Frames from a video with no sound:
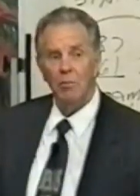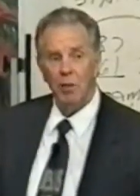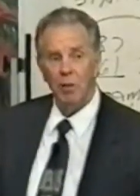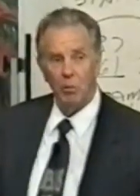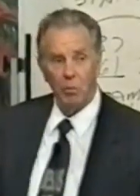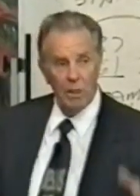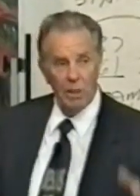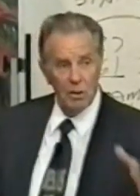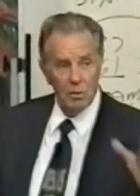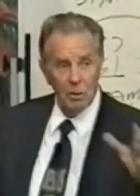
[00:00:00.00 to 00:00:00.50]

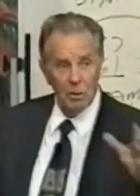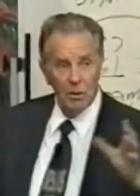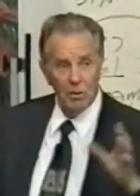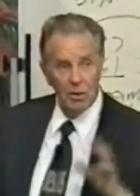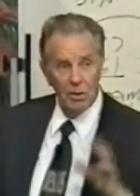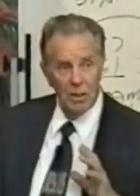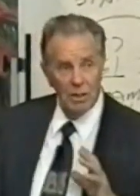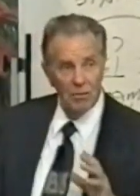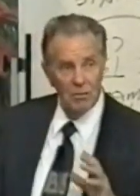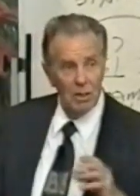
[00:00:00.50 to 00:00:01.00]
But once we
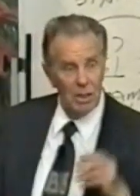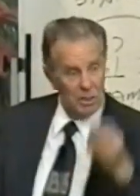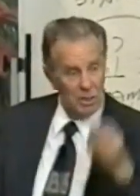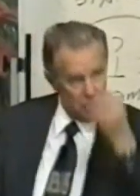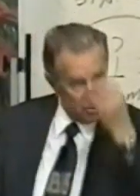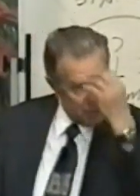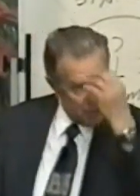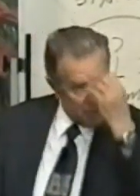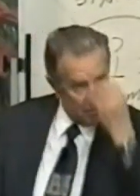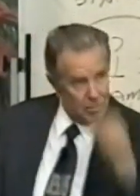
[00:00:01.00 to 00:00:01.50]
receive
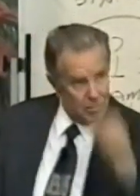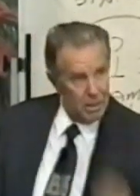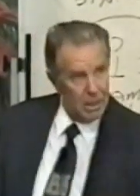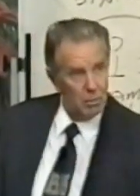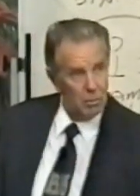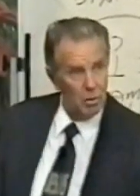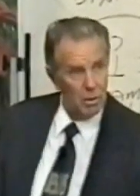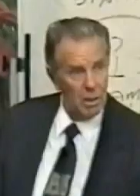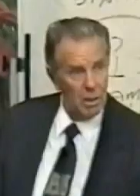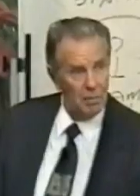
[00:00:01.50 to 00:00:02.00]
Jesus, the
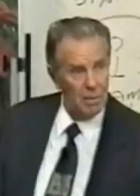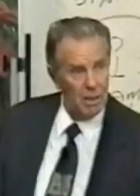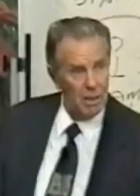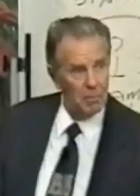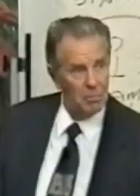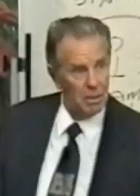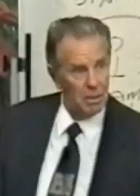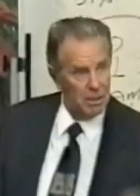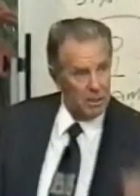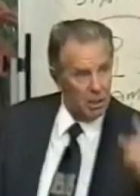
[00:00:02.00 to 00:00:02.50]
implant will come
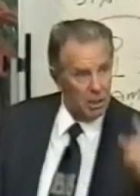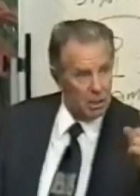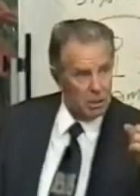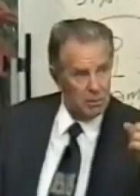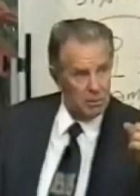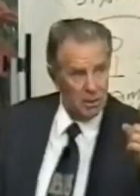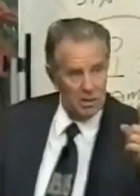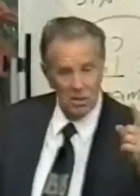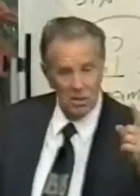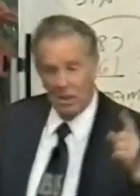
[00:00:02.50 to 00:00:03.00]
out. But the
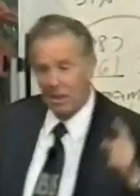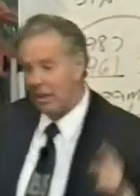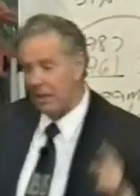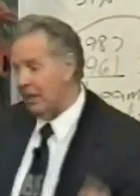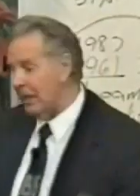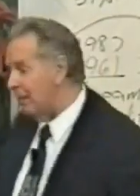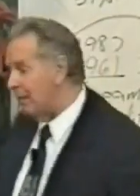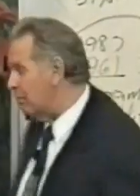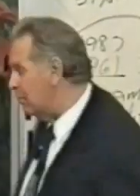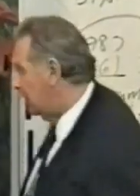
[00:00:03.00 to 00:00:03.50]
ultimate is going
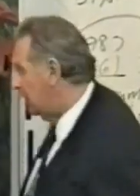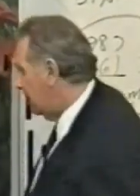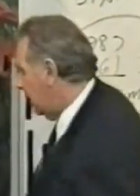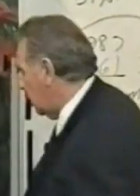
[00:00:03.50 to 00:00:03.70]
to come.